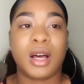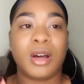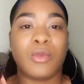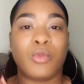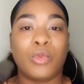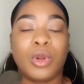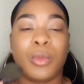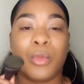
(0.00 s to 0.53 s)

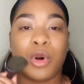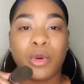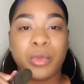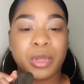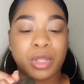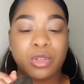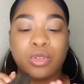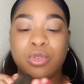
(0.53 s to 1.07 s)
the
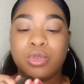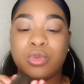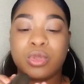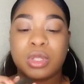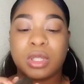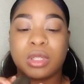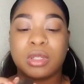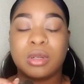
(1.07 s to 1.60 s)
moment you
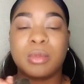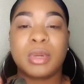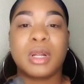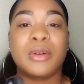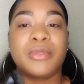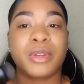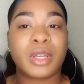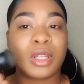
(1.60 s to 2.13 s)
use a little bit
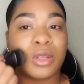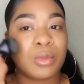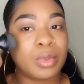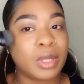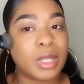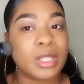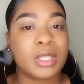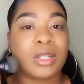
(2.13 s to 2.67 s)
of it and you
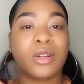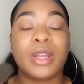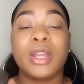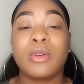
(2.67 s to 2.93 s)
place it on,